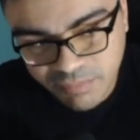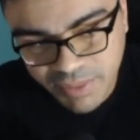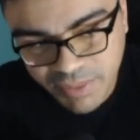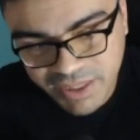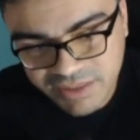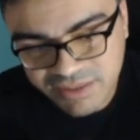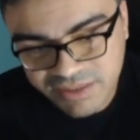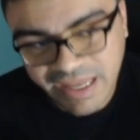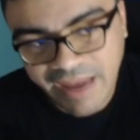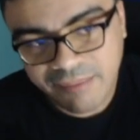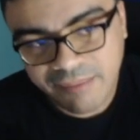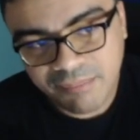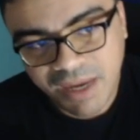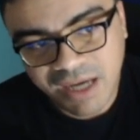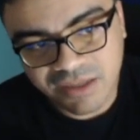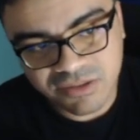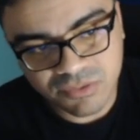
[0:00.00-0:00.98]
big
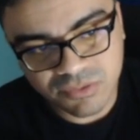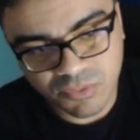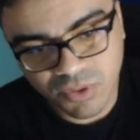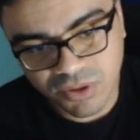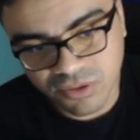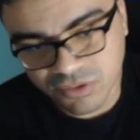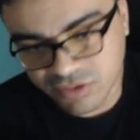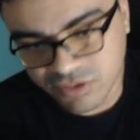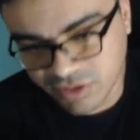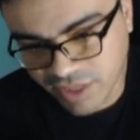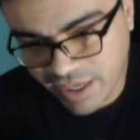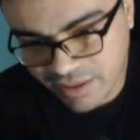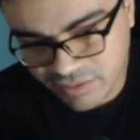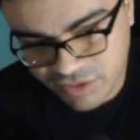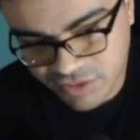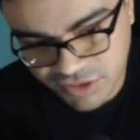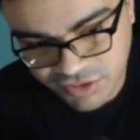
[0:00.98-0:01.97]
sandbox world to
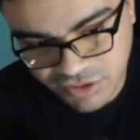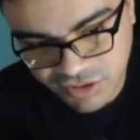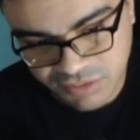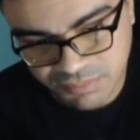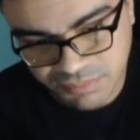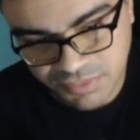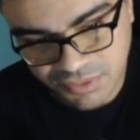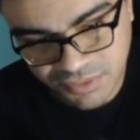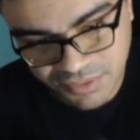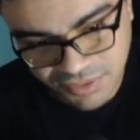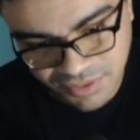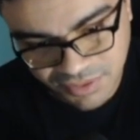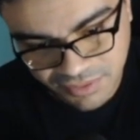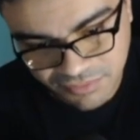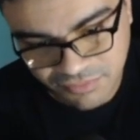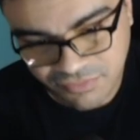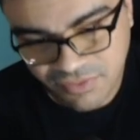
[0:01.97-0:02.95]
kind of just explore and